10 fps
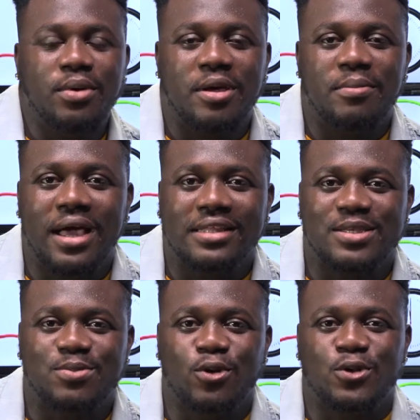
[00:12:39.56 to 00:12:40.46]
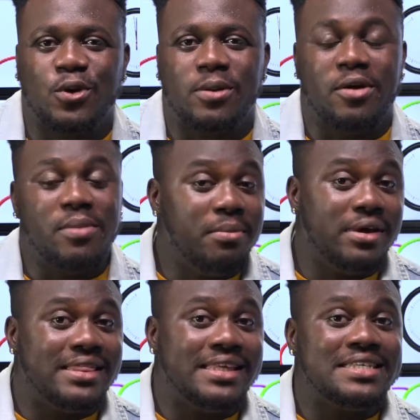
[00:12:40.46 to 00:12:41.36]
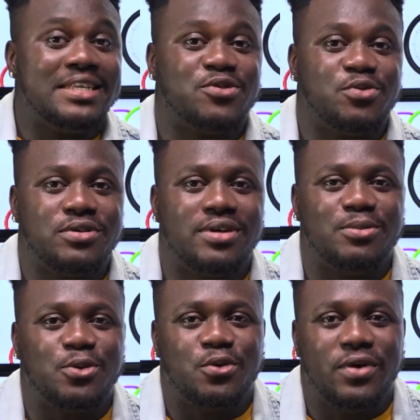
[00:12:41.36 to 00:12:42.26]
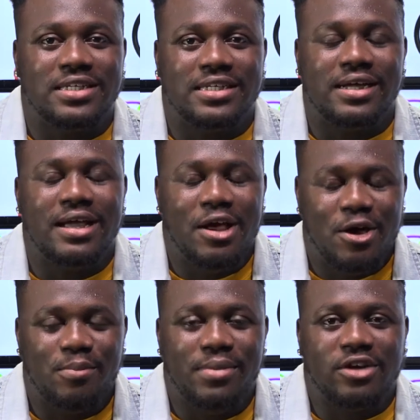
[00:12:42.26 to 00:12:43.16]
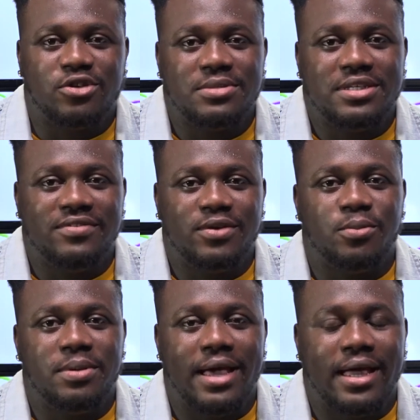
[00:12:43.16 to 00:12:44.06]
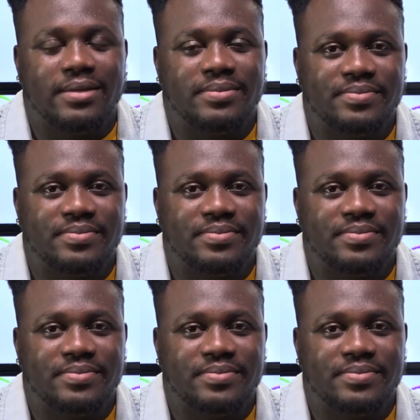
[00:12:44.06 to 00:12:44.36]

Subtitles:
we come back, there's more to talk about. Remember, this is Real Time Talk right here on Black Drum TV. We'll be back.